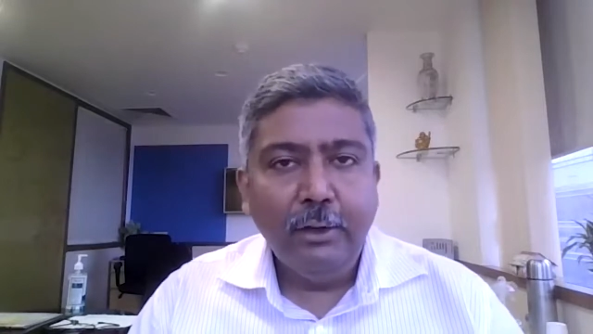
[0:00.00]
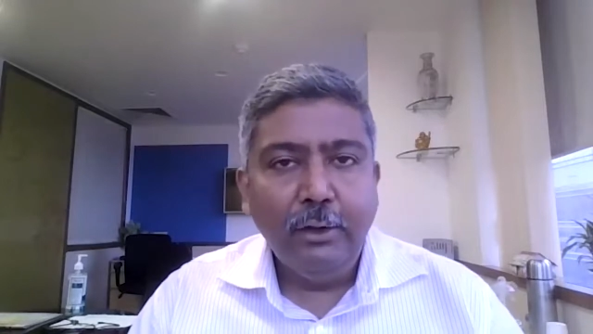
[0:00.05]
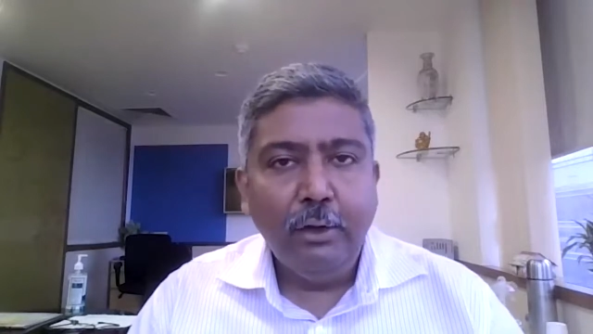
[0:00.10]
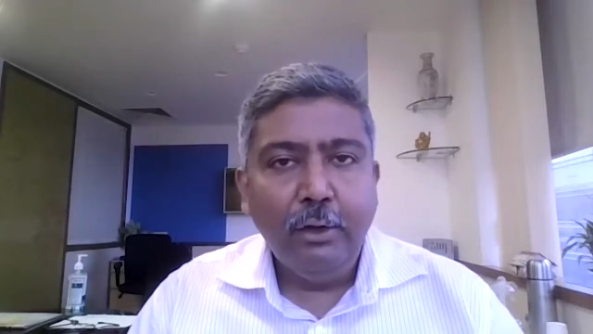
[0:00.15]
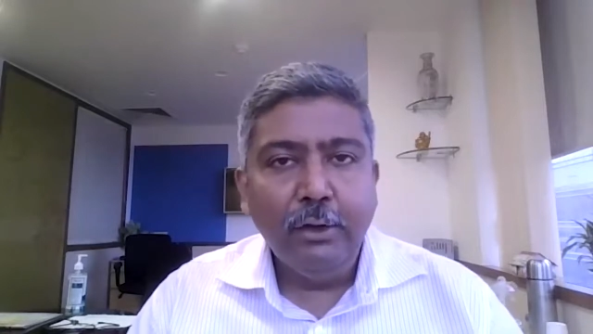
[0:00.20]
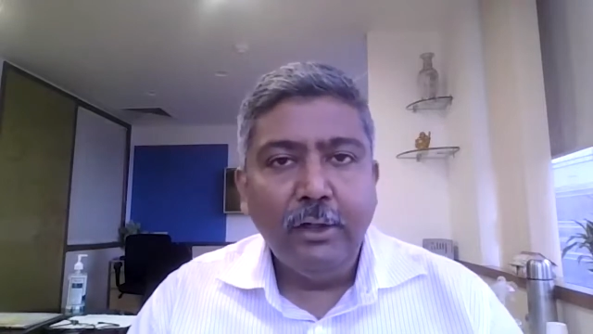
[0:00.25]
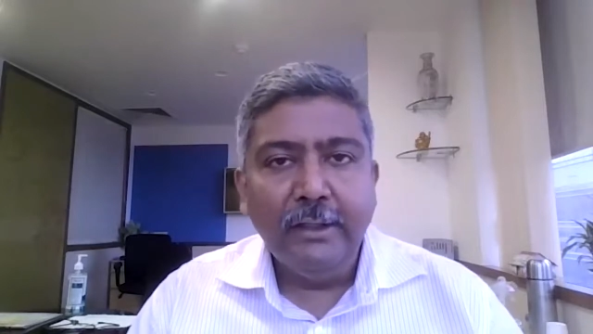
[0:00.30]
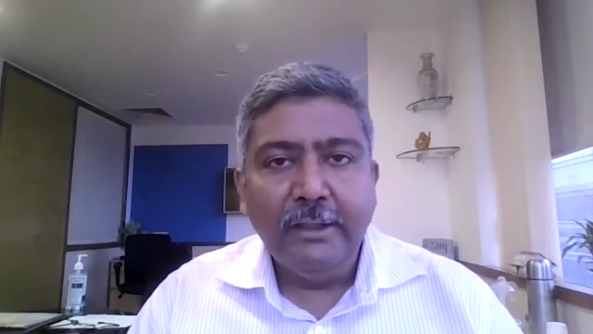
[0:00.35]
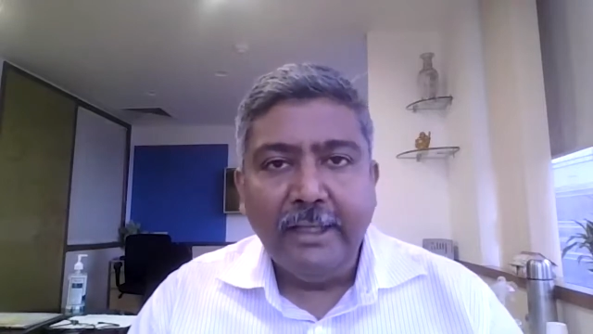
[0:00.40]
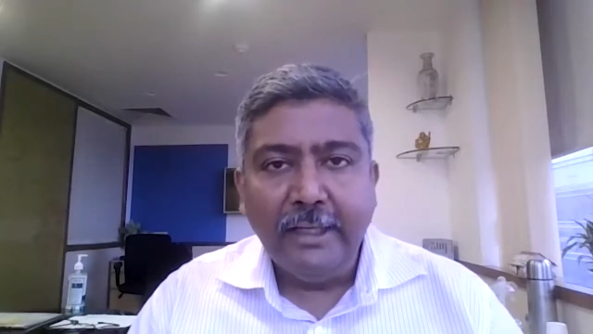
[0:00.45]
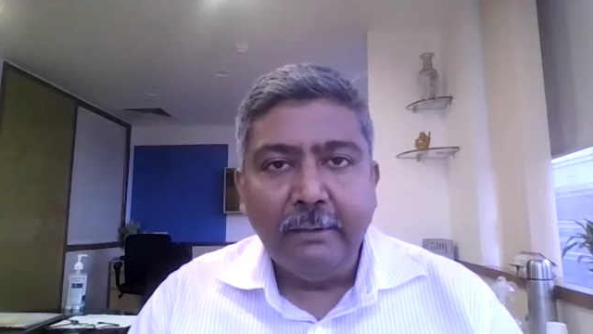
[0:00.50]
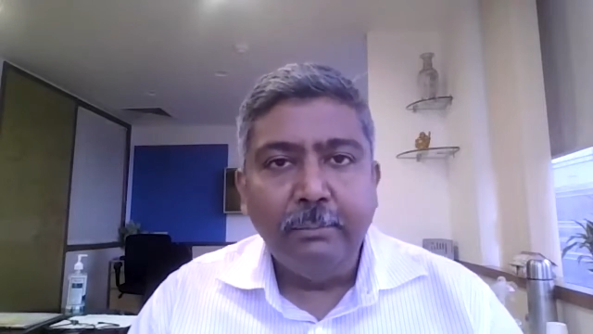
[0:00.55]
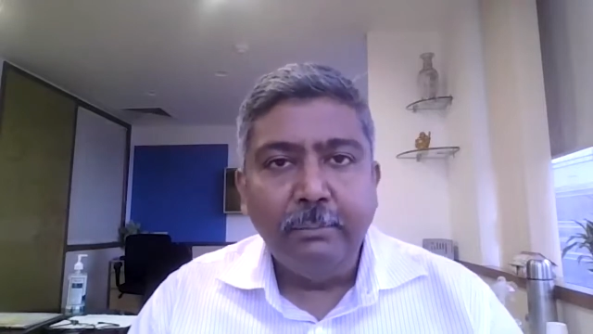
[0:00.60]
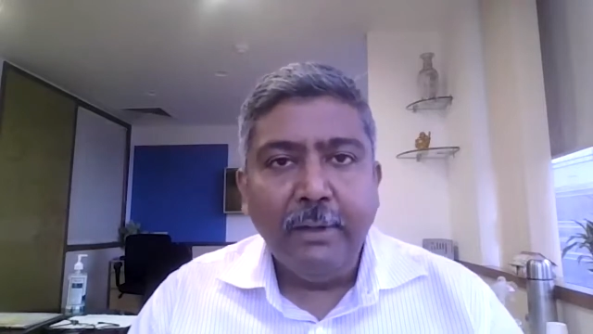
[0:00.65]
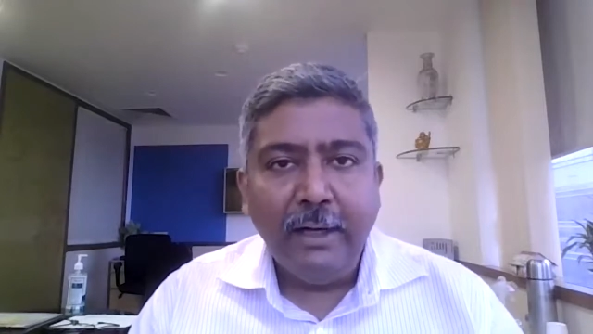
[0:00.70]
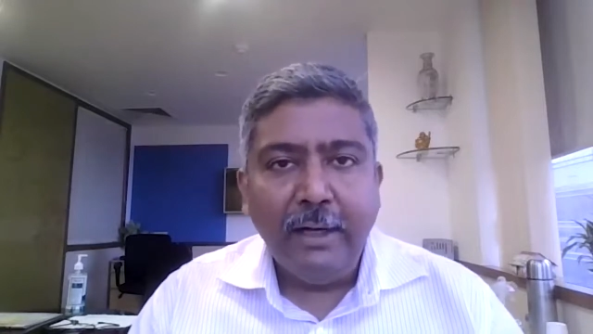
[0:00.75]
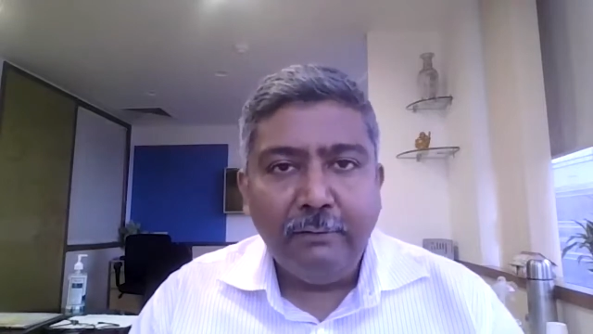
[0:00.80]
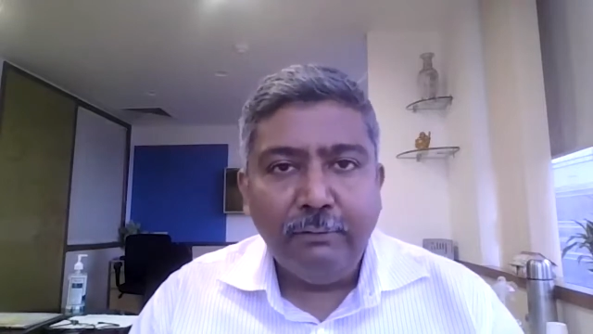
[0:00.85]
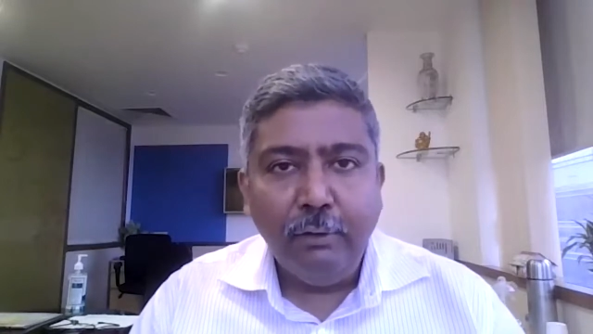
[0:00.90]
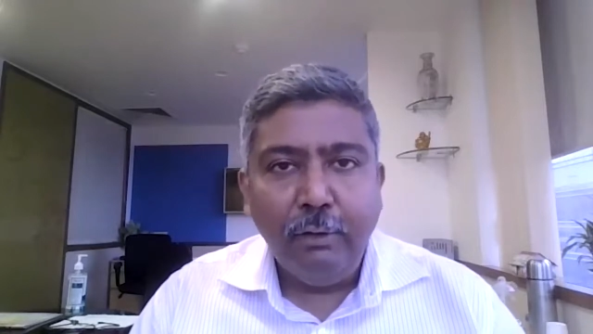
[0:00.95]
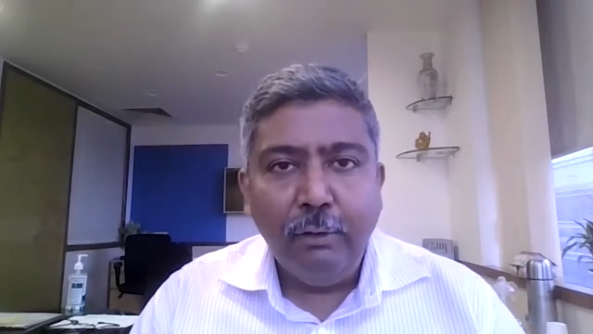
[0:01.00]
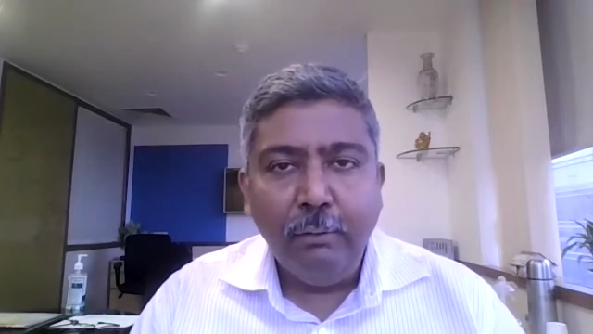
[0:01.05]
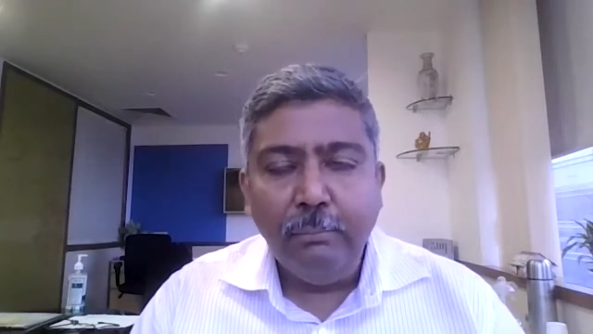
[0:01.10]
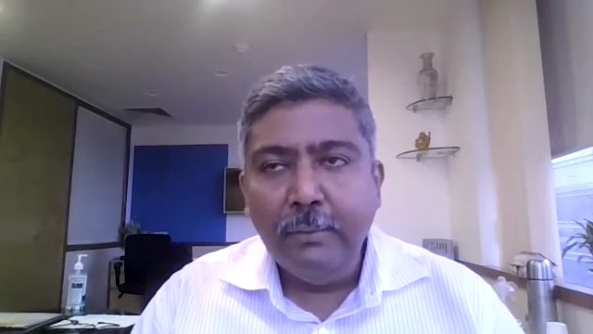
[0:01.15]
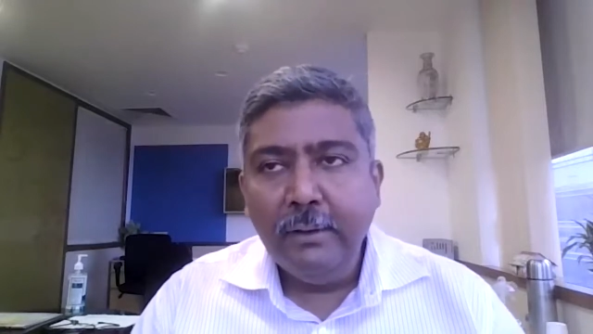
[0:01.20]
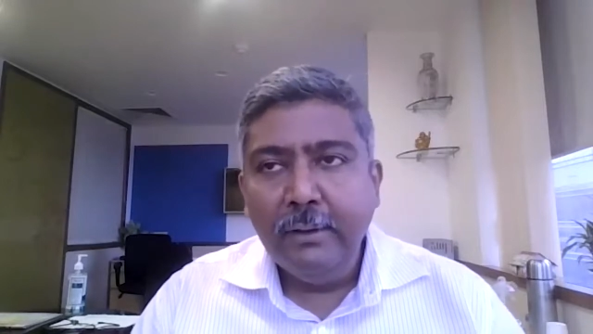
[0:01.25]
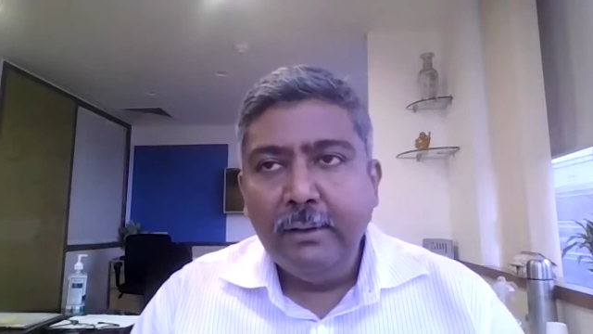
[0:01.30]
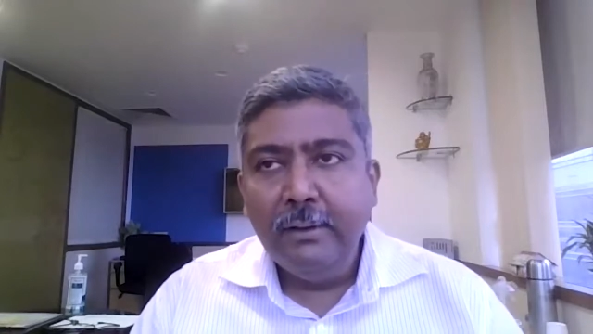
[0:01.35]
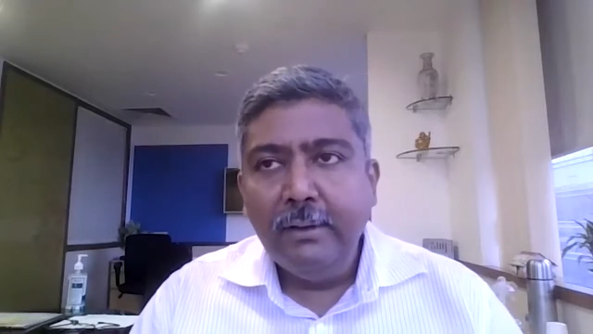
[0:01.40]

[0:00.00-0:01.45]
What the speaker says: on a tech platform.